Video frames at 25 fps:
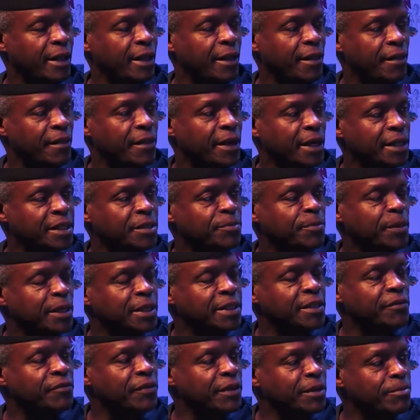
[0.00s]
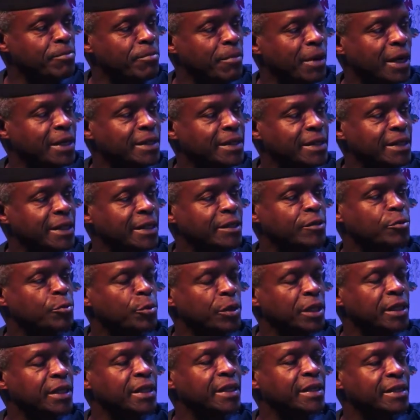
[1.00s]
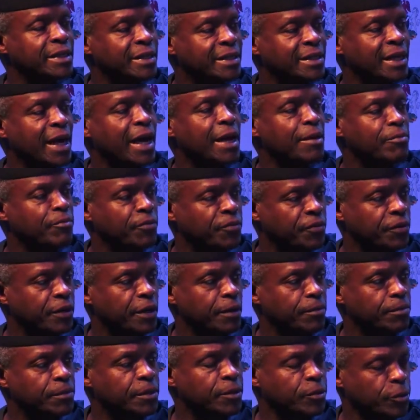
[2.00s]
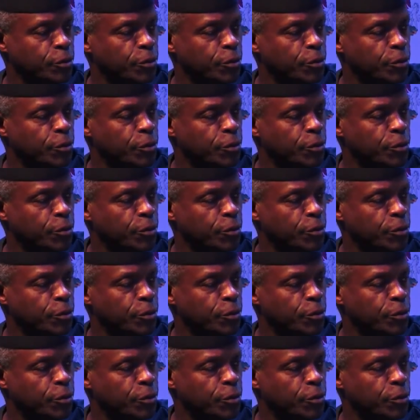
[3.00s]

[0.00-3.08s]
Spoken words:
their specific mandates within time frames.